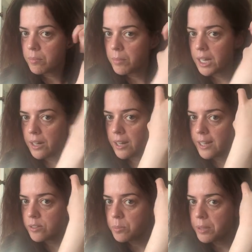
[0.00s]
Make a
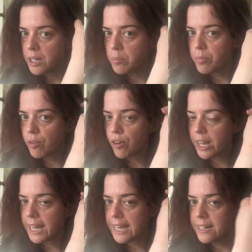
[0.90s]
nice big
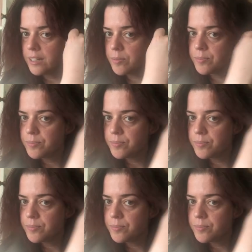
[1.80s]
braid.